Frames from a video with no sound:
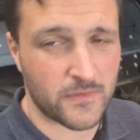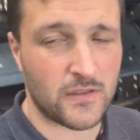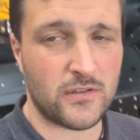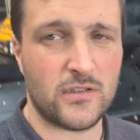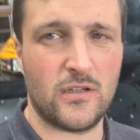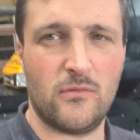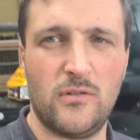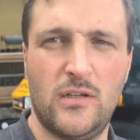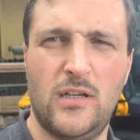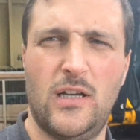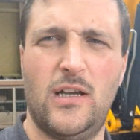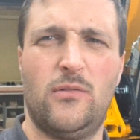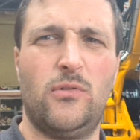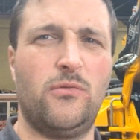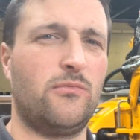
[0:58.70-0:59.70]
So
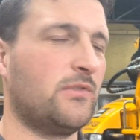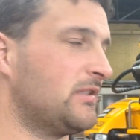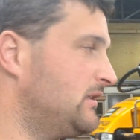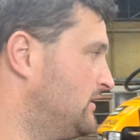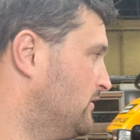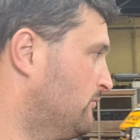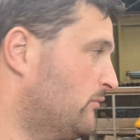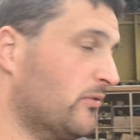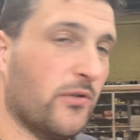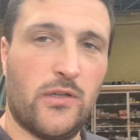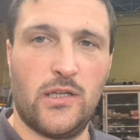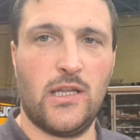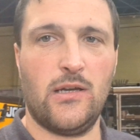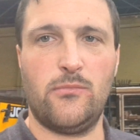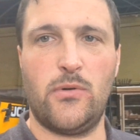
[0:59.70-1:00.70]
I won't bore
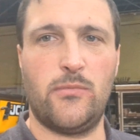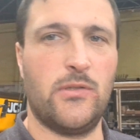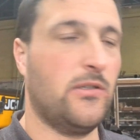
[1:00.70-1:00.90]
you. I'll probably